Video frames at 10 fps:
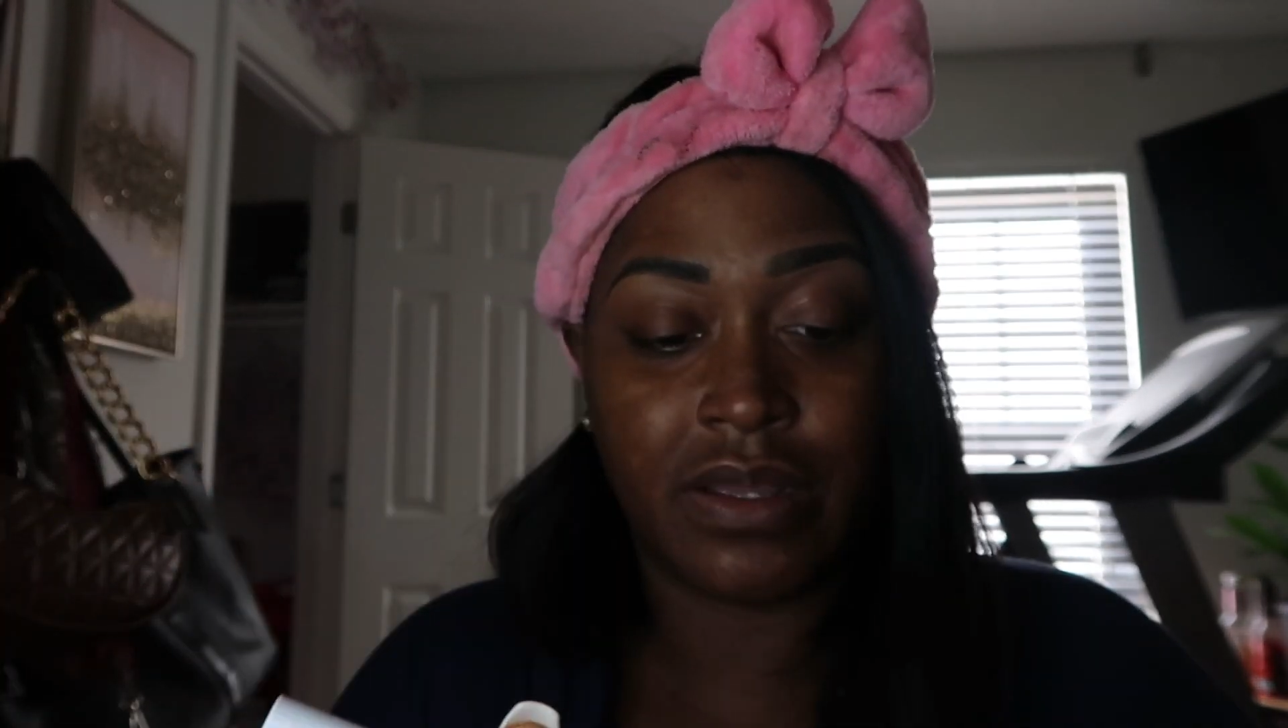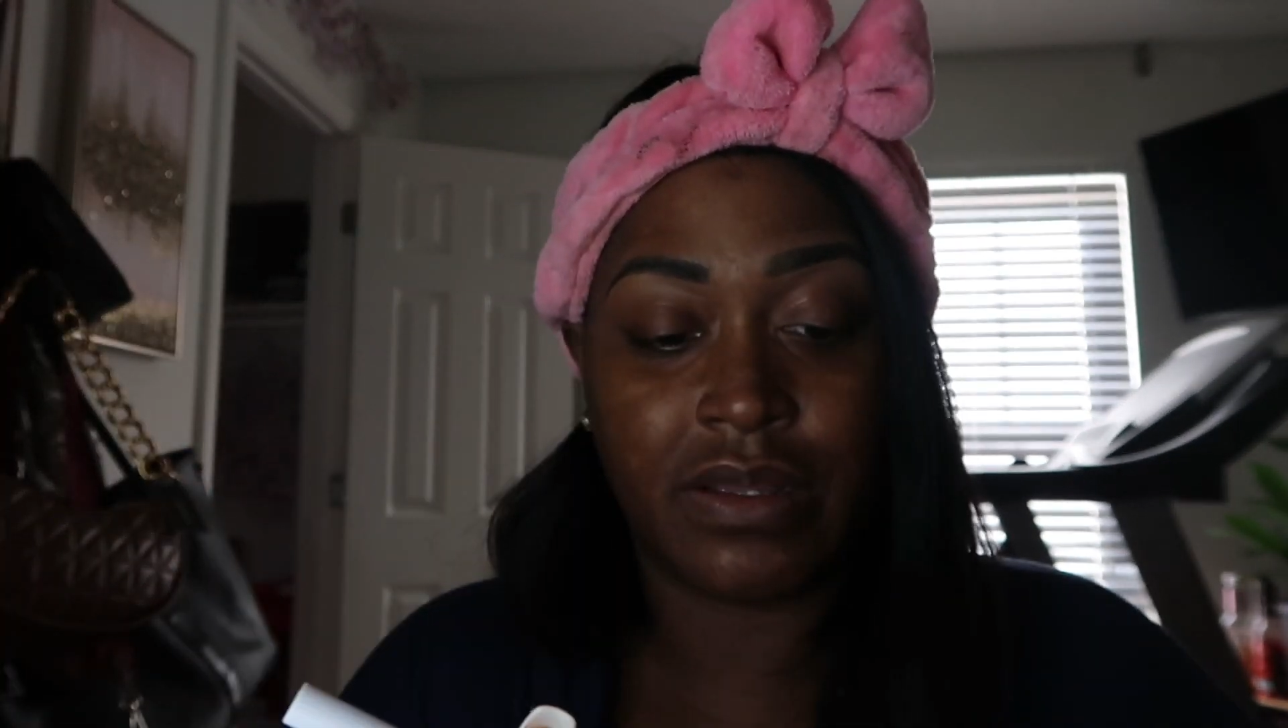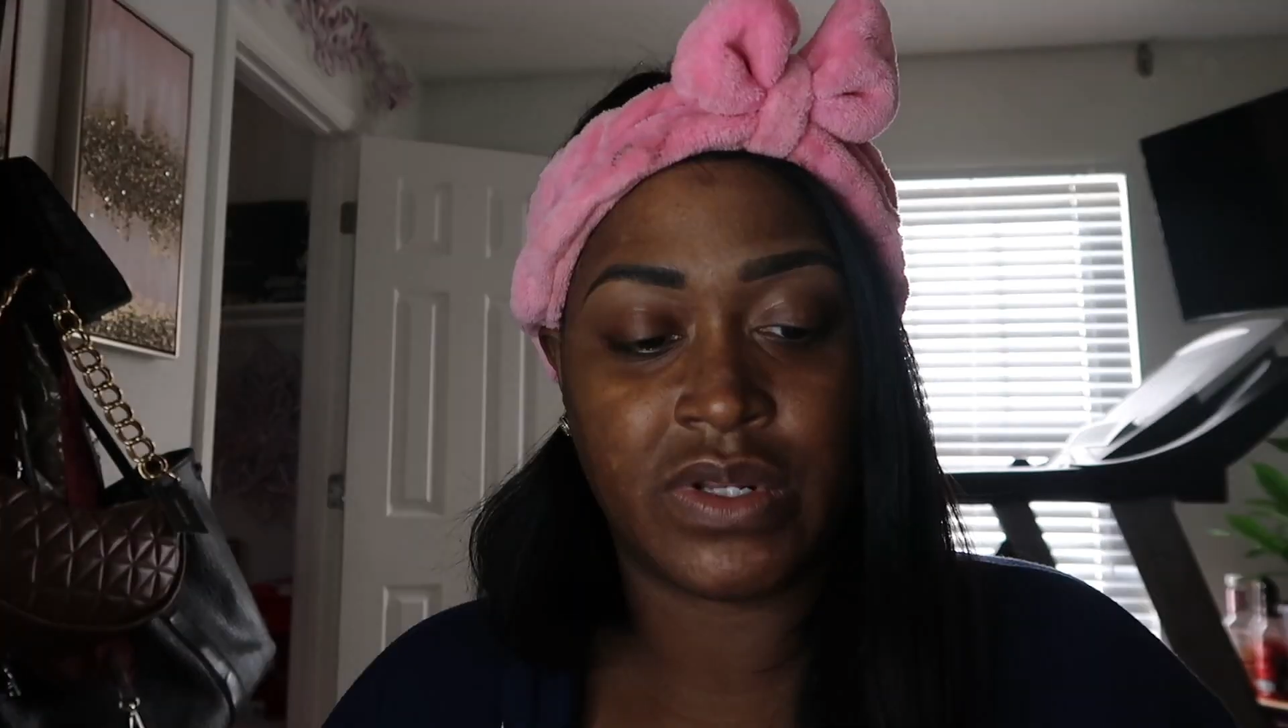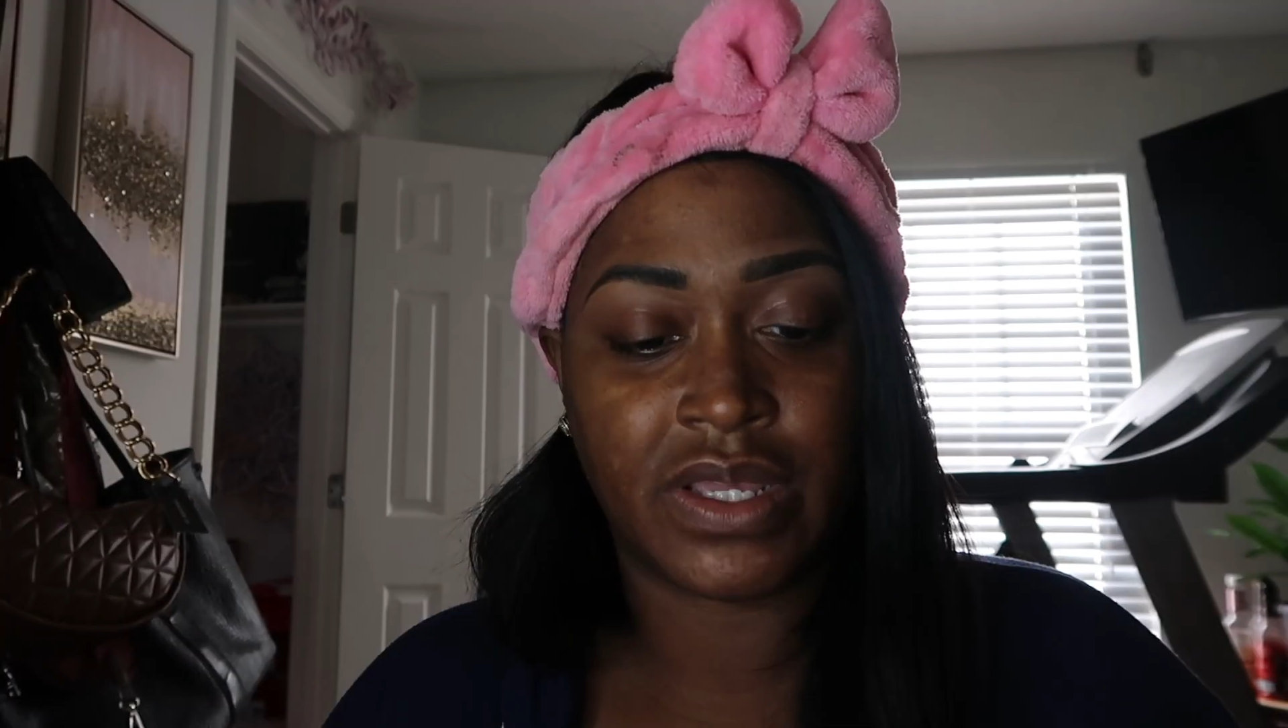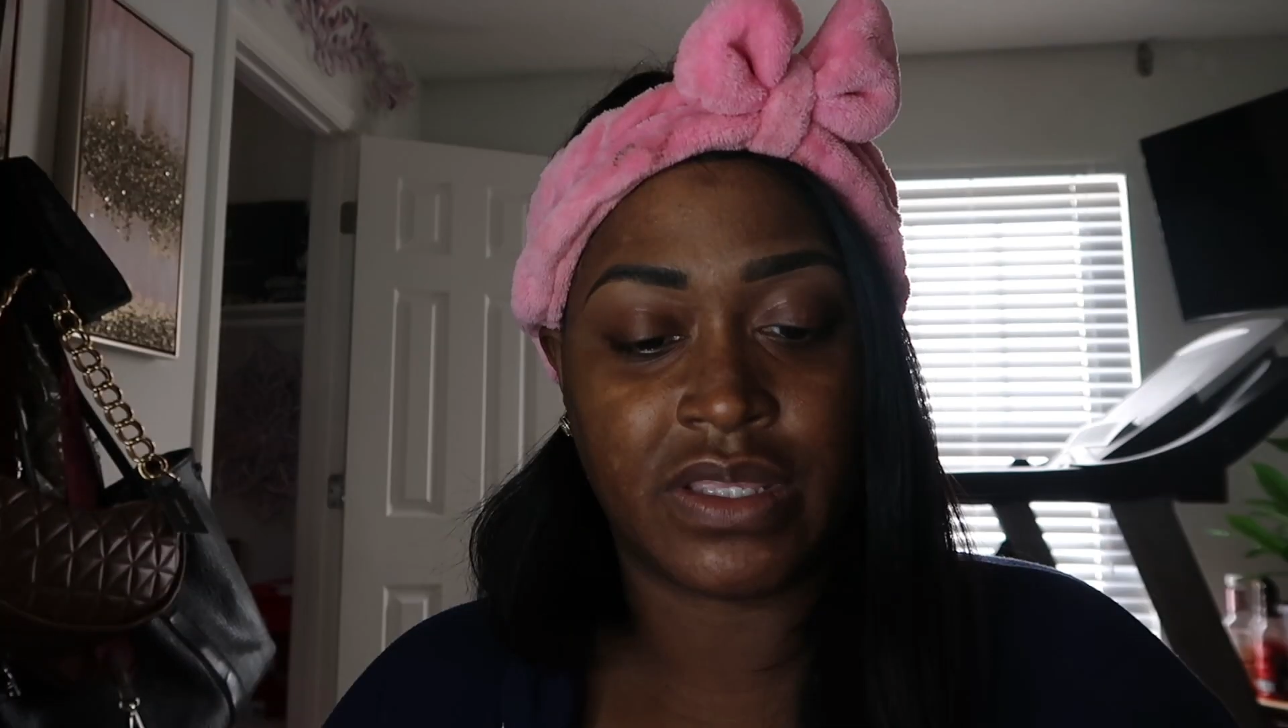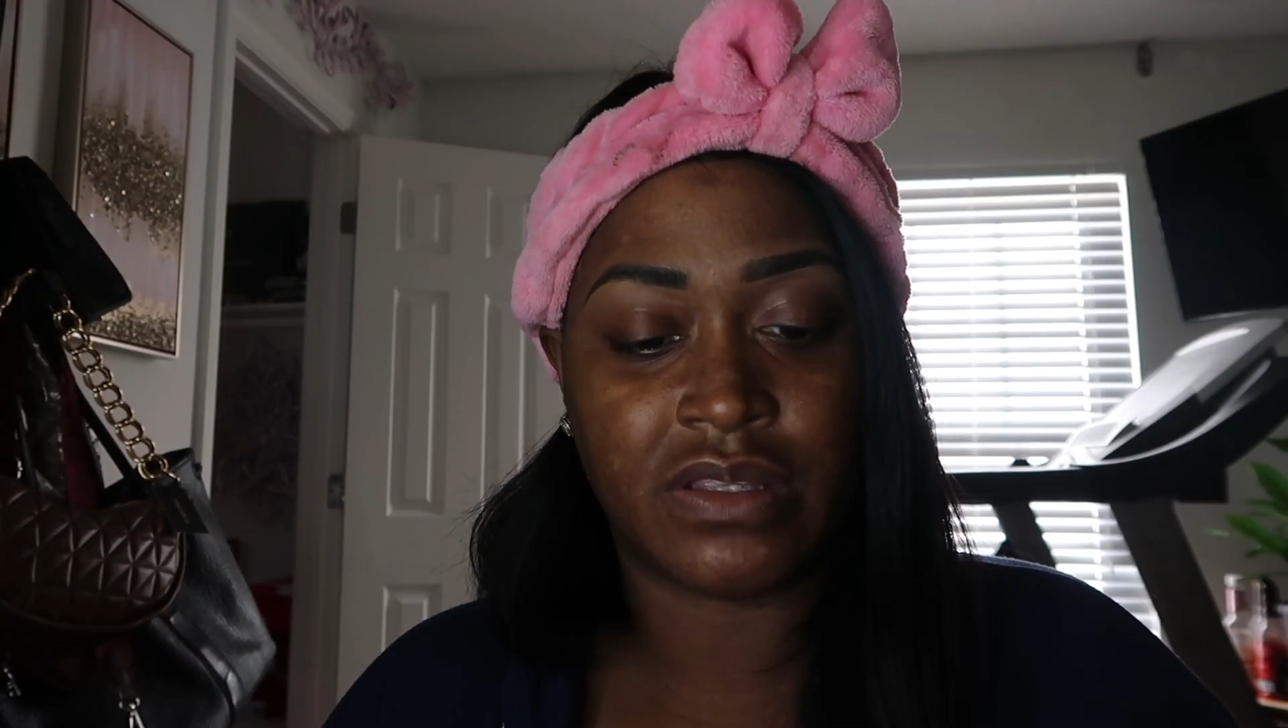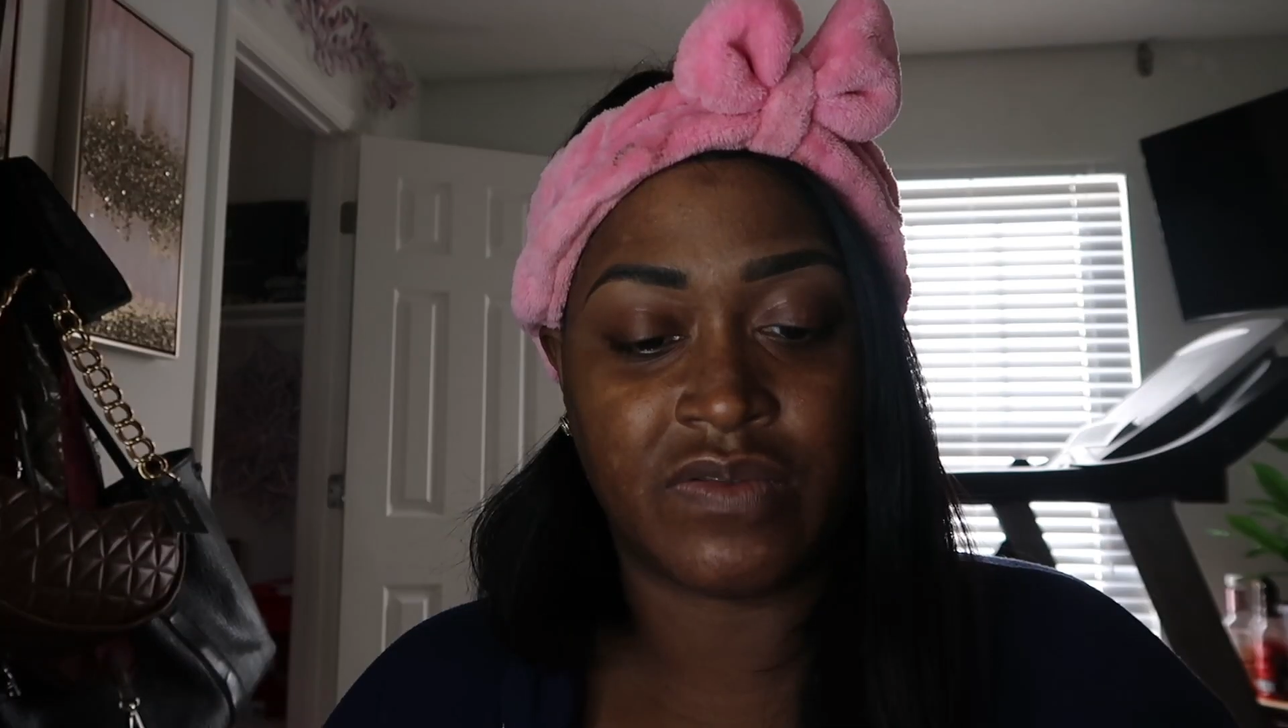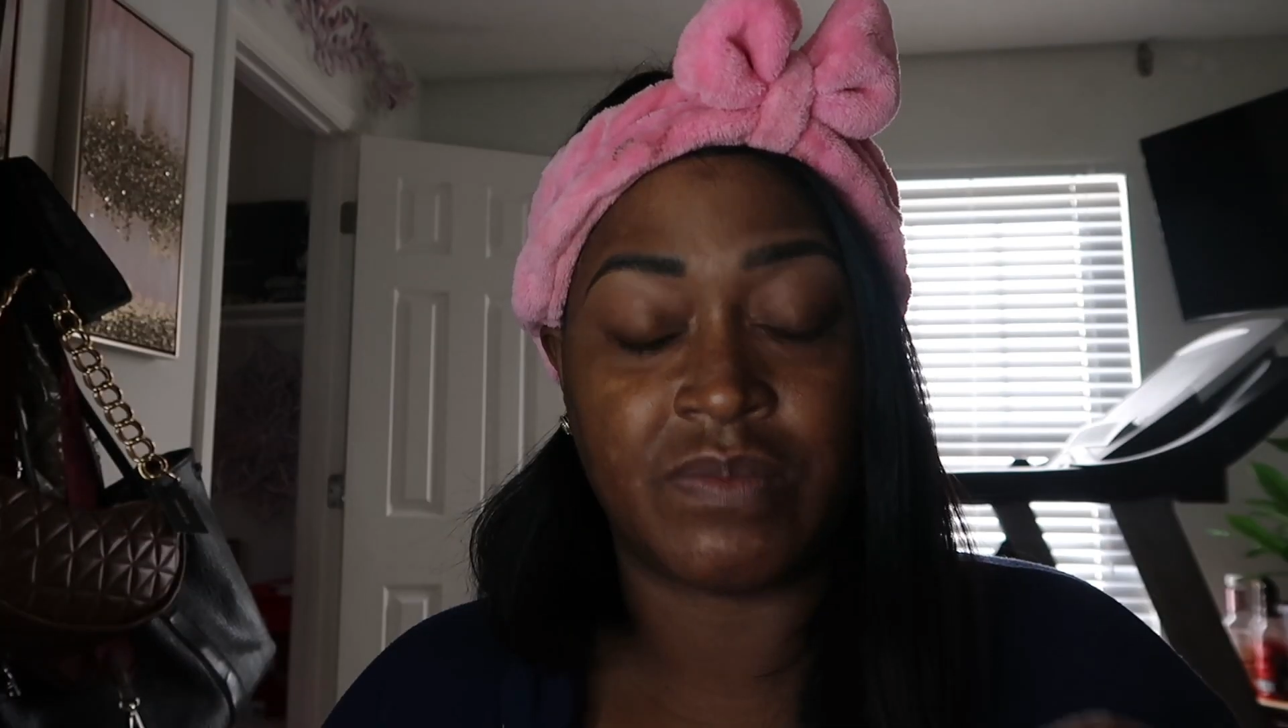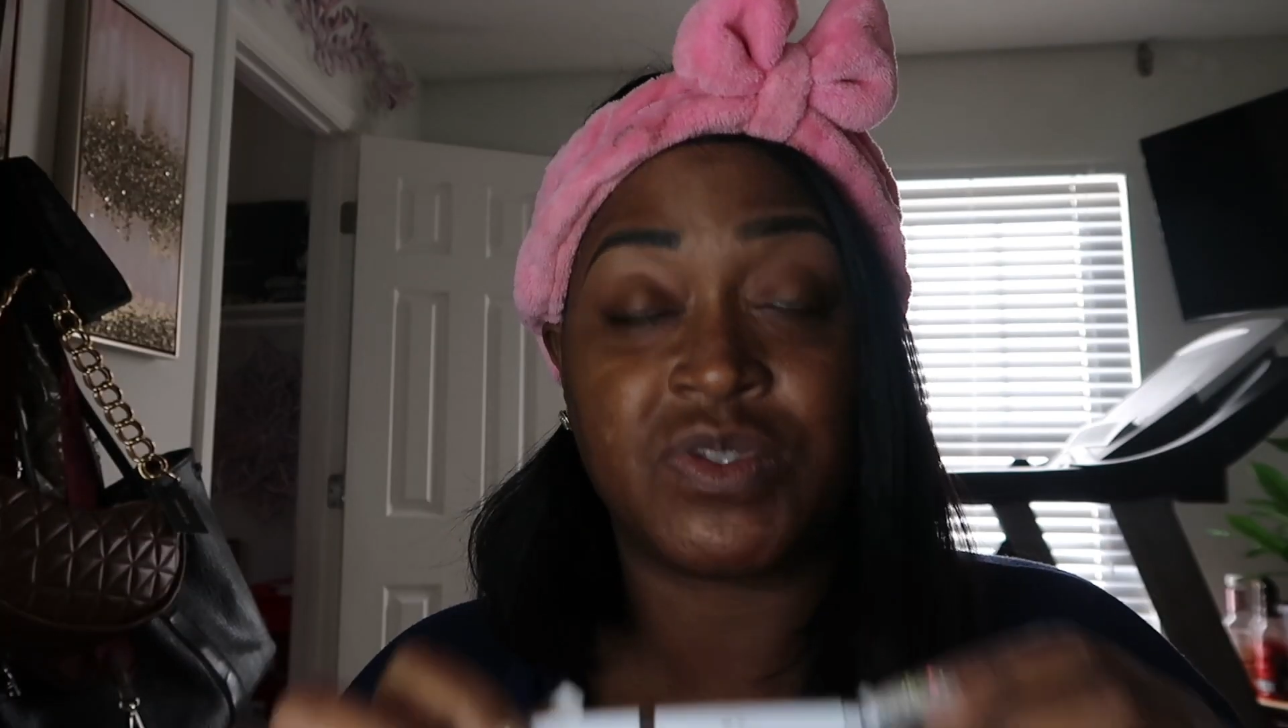where did i get this